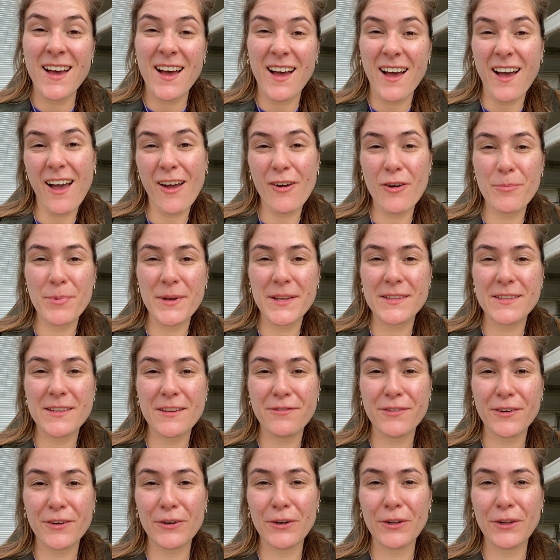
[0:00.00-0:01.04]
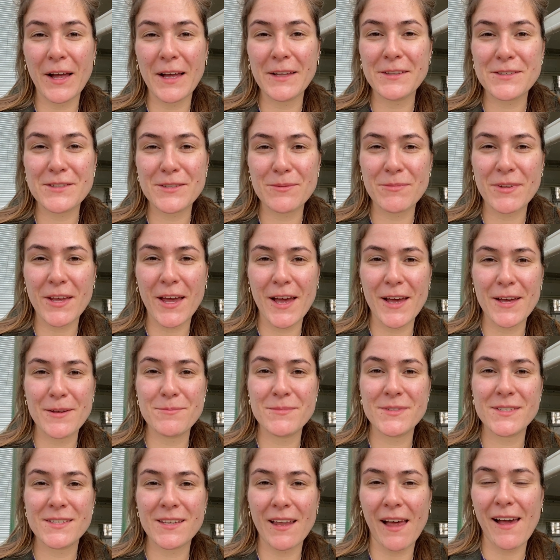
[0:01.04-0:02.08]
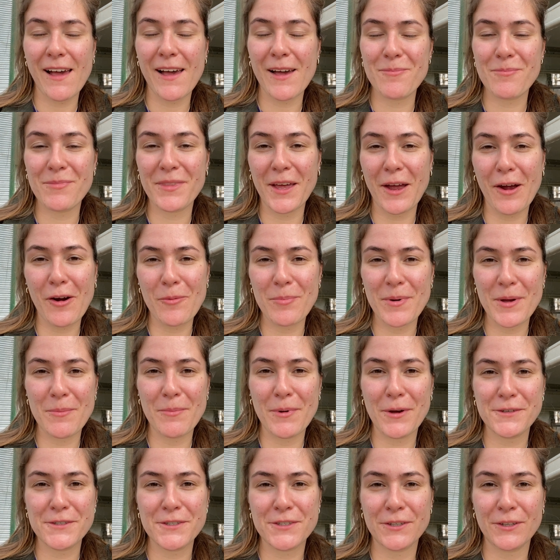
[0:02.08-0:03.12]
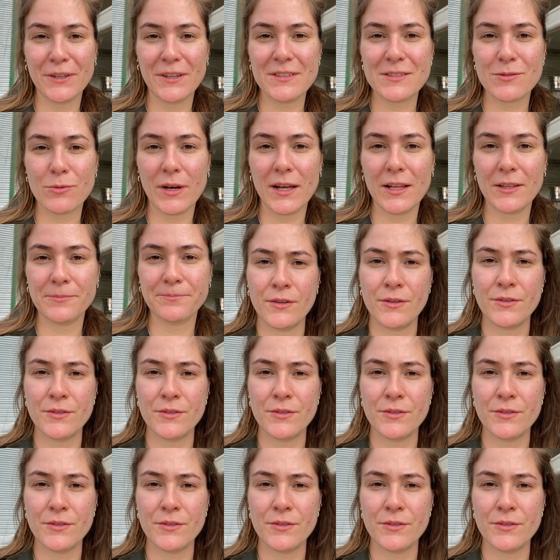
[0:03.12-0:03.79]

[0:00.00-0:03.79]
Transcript: are a bit difficult, and sometimes they are a bit emotional as well.